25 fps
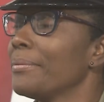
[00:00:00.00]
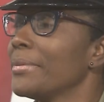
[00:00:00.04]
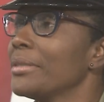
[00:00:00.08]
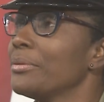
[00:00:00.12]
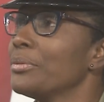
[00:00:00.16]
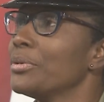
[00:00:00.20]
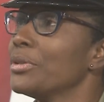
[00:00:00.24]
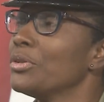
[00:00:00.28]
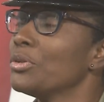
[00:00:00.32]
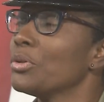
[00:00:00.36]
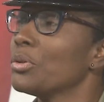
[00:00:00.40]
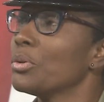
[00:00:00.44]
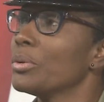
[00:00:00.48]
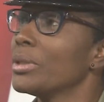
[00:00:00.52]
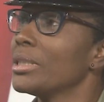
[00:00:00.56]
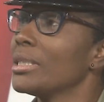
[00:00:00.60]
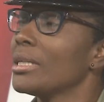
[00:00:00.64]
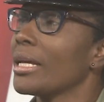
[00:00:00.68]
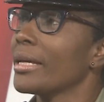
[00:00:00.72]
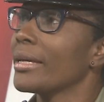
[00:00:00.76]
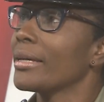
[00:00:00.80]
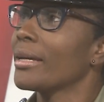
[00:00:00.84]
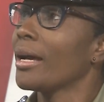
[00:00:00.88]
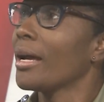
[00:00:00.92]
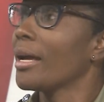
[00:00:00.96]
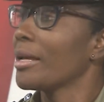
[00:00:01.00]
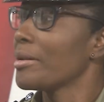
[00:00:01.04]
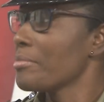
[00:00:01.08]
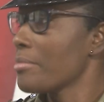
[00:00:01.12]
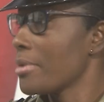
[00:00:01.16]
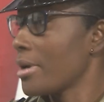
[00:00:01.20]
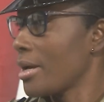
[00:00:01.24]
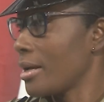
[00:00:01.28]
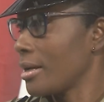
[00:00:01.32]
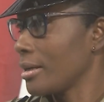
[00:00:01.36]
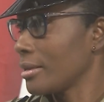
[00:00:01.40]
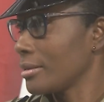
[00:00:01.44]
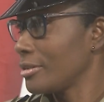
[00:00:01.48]
I mean, we know we like
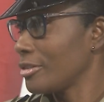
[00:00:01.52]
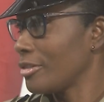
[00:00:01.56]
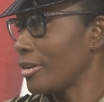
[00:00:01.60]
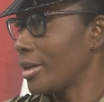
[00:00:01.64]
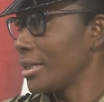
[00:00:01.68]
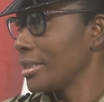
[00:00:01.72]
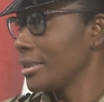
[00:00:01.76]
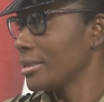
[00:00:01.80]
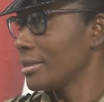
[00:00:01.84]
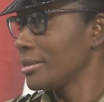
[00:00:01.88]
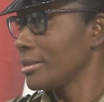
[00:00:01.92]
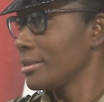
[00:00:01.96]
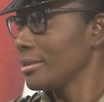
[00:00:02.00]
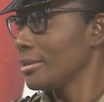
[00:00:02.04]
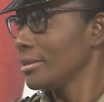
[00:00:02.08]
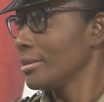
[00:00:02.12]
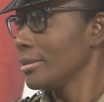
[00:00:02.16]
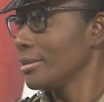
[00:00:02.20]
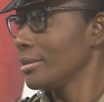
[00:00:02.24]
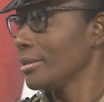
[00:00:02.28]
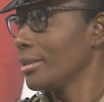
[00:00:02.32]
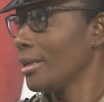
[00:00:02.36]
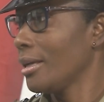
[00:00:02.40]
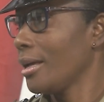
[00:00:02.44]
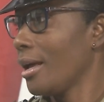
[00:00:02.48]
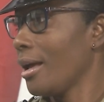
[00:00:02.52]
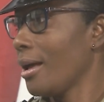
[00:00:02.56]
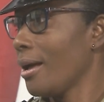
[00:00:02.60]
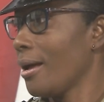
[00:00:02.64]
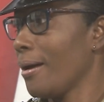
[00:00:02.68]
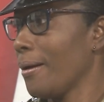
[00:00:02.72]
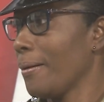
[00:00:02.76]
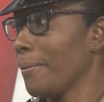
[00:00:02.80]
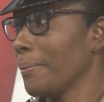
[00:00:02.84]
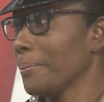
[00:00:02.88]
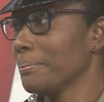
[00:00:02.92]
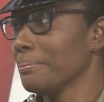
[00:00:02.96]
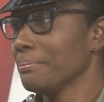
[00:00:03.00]
handbags, right? Mm-hmm.
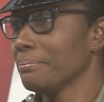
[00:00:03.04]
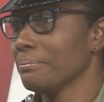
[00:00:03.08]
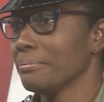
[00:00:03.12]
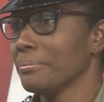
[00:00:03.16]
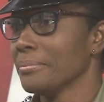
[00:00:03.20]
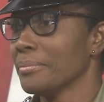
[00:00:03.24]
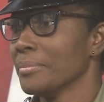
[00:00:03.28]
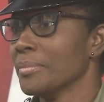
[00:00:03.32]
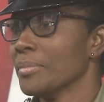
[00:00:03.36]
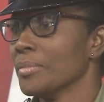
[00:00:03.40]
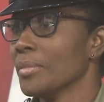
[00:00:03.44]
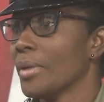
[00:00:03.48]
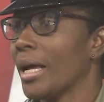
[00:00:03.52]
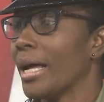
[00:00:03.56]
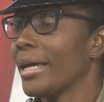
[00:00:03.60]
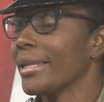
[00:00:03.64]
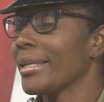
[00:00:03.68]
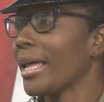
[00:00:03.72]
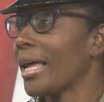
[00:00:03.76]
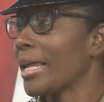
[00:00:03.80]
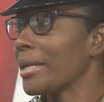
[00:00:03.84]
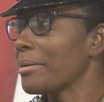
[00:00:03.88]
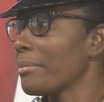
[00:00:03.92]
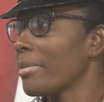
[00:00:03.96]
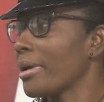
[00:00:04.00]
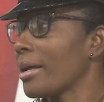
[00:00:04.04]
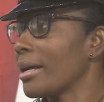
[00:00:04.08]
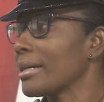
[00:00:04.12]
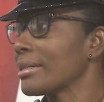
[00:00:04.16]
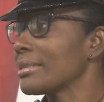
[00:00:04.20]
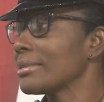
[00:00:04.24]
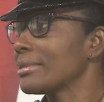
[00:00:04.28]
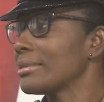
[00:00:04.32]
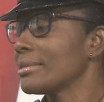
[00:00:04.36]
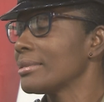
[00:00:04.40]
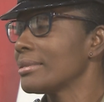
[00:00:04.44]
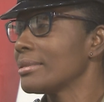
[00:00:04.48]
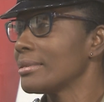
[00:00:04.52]
Um, and
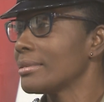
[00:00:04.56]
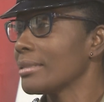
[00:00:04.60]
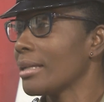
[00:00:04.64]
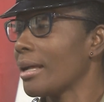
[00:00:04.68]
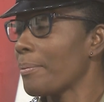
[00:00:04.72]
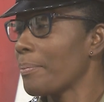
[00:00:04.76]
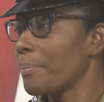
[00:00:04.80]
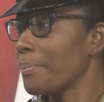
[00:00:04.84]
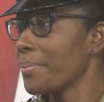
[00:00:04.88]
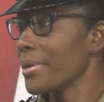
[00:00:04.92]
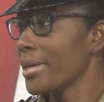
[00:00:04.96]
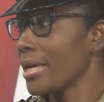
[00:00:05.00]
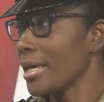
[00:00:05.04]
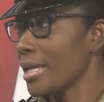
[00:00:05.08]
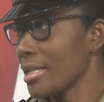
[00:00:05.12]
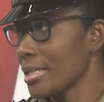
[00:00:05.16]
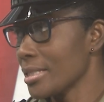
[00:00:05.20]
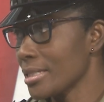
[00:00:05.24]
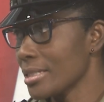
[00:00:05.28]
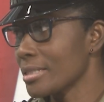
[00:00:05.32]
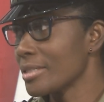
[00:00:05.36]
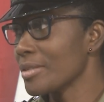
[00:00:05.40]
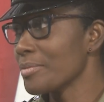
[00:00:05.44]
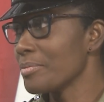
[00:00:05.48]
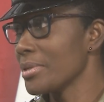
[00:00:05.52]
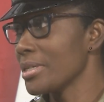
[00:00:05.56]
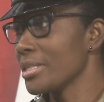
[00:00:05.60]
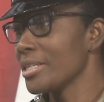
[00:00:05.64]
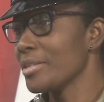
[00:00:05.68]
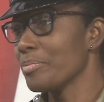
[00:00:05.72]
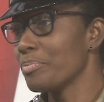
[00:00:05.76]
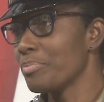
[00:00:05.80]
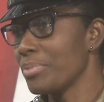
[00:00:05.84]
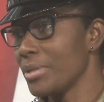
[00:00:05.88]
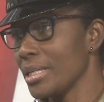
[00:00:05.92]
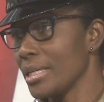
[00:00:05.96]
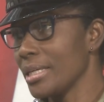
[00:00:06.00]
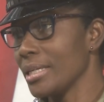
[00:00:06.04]
handbags appears to be
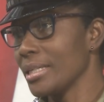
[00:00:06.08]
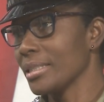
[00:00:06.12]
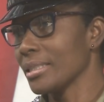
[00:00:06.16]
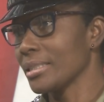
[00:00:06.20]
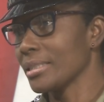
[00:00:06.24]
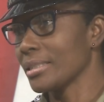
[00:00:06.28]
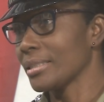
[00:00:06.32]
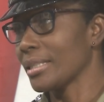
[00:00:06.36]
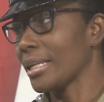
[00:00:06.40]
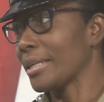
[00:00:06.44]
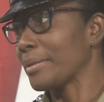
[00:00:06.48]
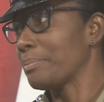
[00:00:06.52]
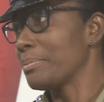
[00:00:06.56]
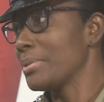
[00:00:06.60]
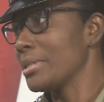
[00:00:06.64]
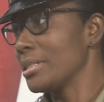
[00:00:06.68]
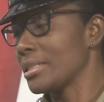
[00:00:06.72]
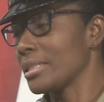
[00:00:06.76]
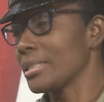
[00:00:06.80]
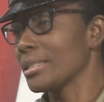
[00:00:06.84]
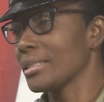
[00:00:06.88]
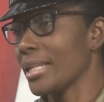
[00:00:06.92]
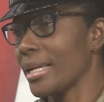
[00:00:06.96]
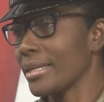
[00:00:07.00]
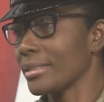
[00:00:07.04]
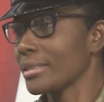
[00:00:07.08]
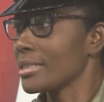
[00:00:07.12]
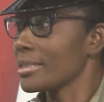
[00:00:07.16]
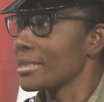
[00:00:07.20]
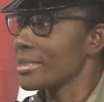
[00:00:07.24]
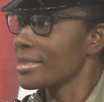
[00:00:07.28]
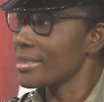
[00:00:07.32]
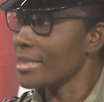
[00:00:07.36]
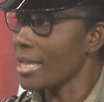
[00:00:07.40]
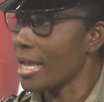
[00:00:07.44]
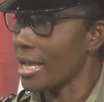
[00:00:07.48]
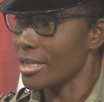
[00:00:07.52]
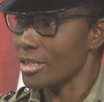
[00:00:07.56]
the place that person like to
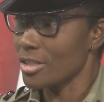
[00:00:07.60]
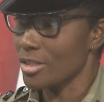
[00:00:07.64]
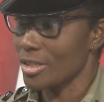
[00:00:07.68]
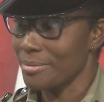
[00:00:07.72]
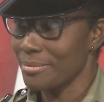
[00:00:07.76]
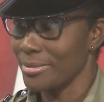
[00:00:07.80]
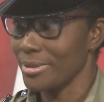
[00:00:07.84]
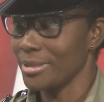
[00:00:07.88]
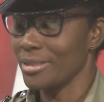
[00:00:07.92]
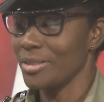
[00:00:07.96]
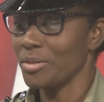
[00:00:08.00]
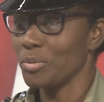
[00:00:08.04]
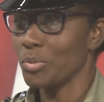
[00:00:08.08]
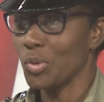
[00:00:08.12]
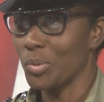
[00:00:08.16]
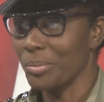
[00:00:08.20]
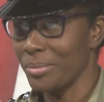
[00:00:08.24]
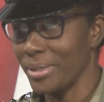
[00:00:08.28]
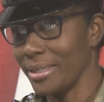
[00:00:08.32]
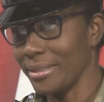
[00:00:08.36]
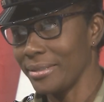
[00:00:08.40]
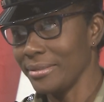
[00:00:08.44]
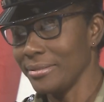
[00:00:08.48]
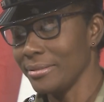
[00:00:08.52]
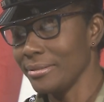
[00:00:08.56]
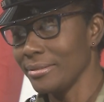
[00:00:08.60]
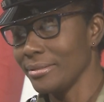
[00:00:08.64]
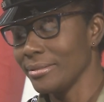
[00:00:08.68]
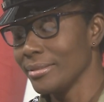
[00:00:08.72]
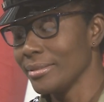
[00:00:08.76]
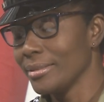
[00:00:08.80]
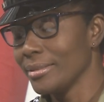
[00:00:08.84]
stash the money, woman